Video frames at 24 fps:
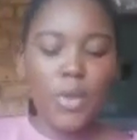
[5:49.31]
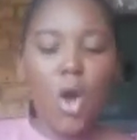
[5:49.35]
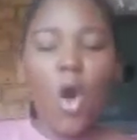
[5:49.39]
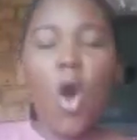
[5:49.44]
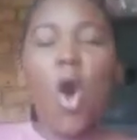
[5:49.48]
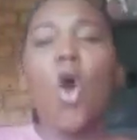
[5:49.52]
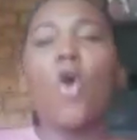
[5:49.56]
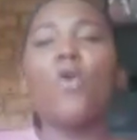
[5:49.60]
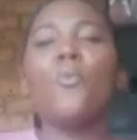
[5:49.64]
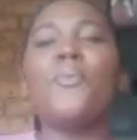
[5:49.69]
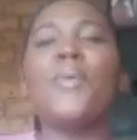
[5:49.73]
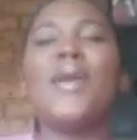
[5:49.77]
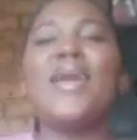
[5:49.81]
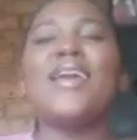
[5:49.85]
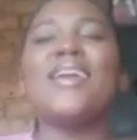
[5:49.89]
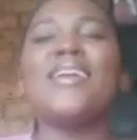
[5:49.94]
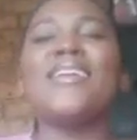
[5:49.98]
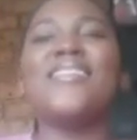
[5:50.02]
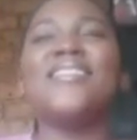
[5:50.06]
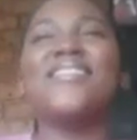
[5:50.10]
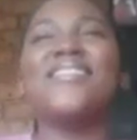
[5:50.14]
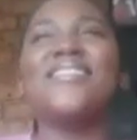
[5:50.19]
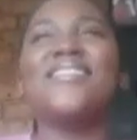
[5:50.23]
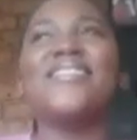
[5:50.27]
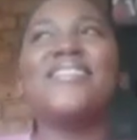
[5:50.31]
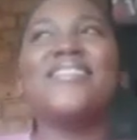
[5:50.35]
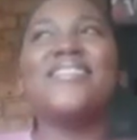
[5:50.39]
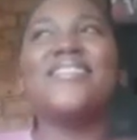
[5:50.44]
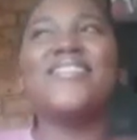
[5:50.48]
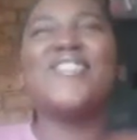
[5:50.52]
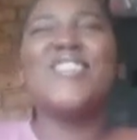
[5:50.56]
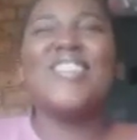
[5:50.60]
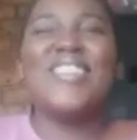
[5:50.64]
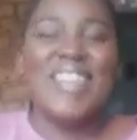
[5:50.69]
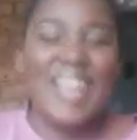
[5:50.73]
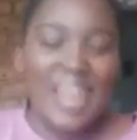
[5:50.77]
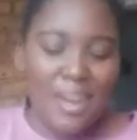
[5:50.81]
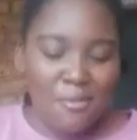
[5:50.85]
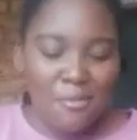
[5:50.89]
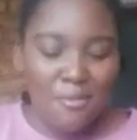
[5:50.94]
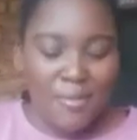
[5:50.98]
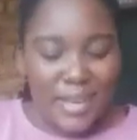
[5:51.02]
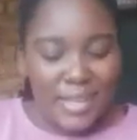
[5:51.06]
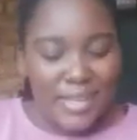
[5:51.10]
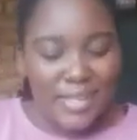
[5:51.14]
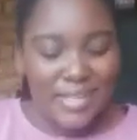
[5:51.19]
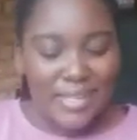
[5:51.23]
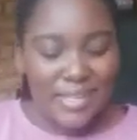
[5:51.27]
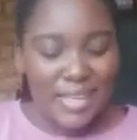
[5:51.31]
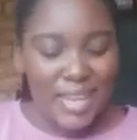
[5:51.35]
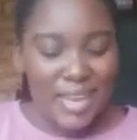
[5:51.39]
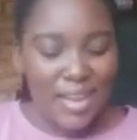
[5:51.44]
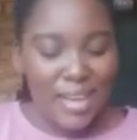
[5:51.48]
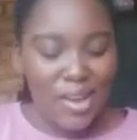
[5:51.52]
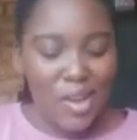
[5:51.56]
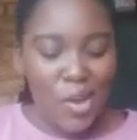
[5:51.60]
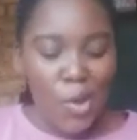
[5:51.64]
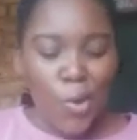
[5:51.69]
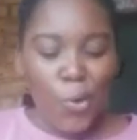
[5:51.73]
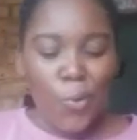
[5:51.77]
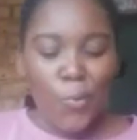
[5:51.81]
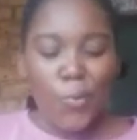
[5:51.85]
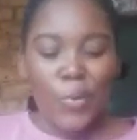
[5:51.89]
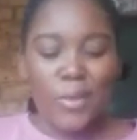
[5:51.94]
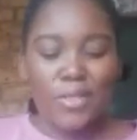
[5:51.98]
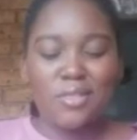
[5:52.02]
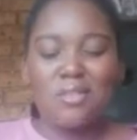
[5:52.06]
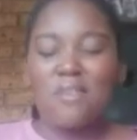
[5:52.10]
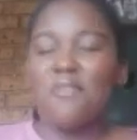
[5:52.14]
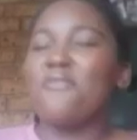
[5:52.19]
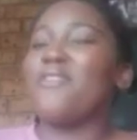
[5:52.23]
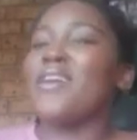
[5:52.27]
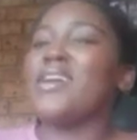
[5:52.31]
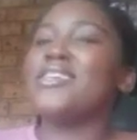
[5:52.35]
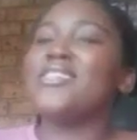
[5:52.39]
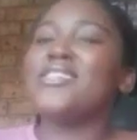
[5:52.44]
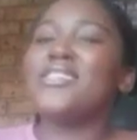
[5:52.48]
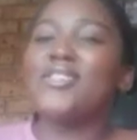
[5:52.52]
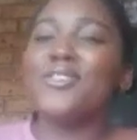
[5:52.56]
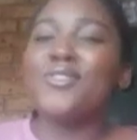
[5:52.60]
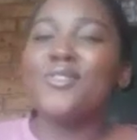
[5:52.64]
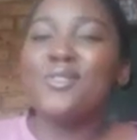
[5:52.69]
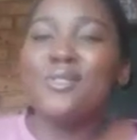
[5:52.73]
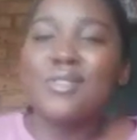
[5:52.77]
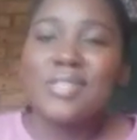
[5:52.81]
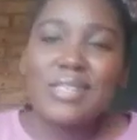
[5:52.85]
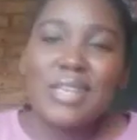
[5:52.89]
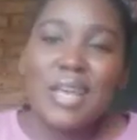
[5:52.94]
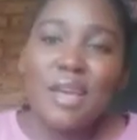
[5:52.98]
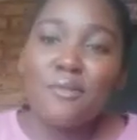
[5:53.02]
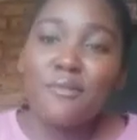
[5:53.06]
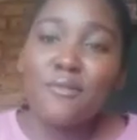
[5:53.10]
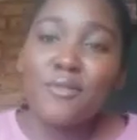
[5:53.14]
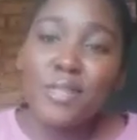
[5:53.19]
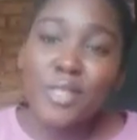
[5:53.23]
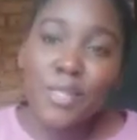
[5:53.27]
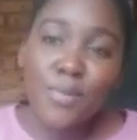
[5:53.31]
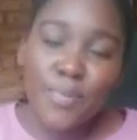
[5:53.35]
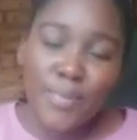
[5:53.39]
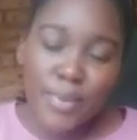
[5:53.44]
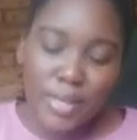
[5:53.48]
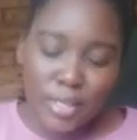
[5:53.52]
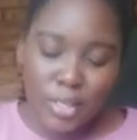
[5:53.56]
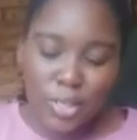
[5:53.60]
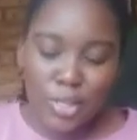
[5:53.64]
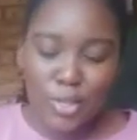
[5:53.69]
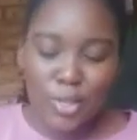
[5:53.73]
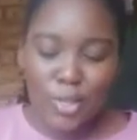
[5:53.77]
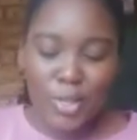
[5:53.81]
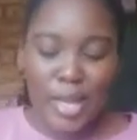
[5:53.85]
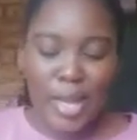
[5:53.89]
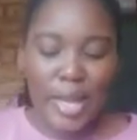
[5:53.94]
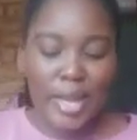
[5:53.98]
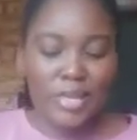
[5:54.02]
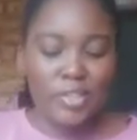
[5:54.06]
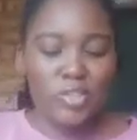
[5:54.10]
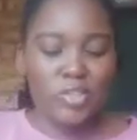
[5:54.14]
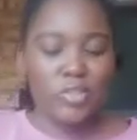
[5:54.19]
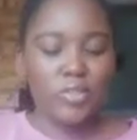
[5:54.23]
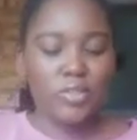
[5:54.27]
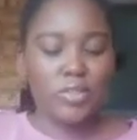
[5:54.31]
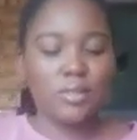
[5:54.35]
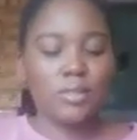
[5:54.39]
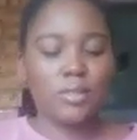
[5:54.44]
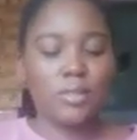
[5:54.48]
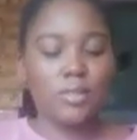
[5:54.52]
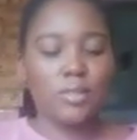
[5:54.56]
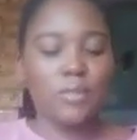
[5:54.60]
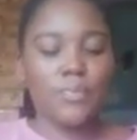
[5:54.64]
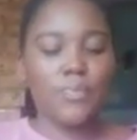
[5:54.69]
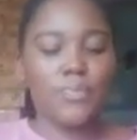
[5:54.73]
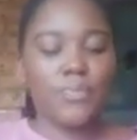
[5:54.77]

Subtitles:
hoping you're Netflixing with the facial you save for special occasions,